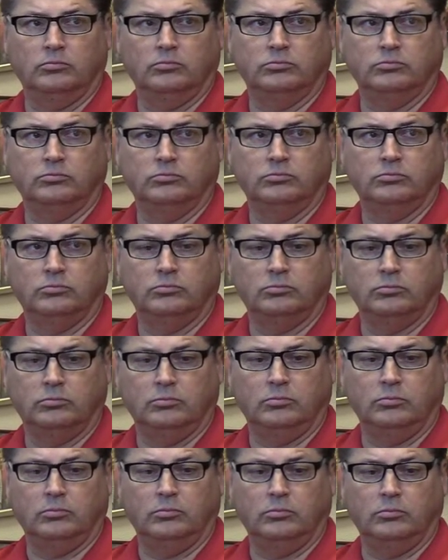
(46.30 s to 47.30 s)

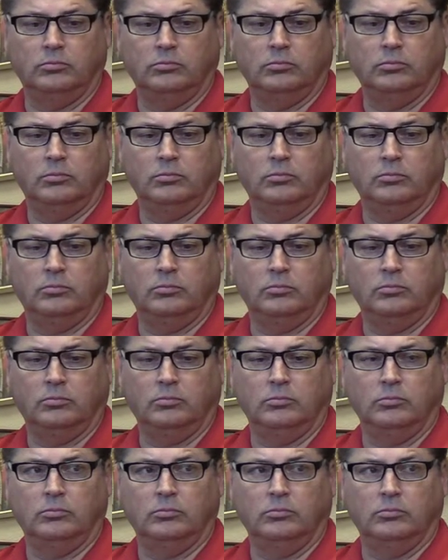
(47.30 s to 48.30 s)

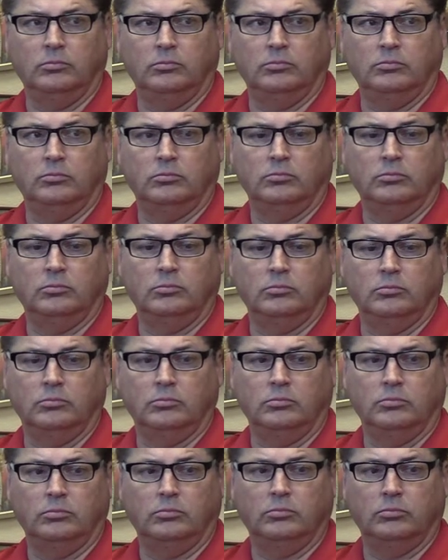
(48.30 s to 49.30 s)

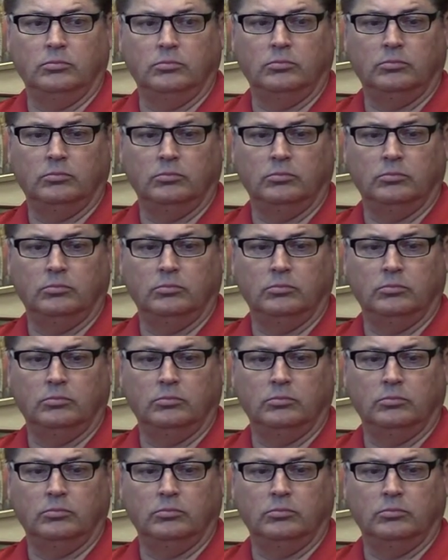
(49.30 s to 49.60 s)
[no speech]